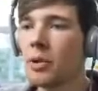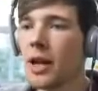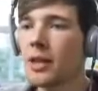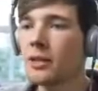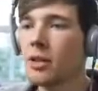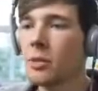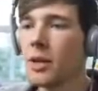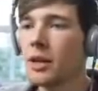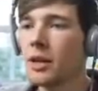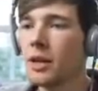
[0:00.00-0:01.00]
place so that
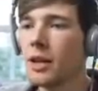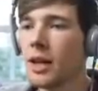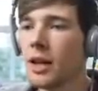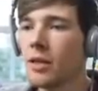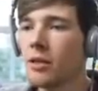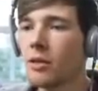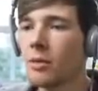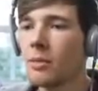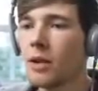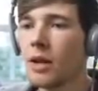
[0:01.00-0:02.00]
we can get
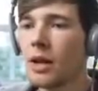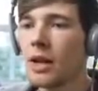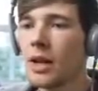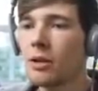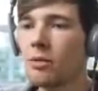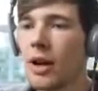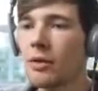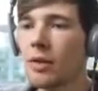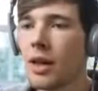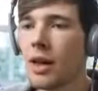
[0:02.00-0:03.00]
them, get it
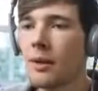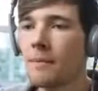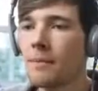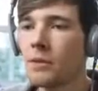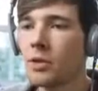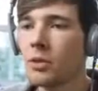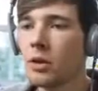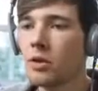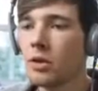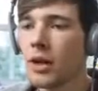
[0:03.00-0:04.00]
round there. So we're
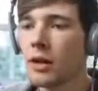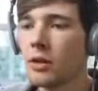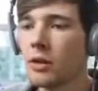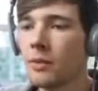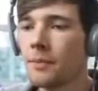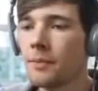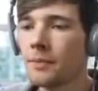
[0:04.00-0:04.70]
going to try that too.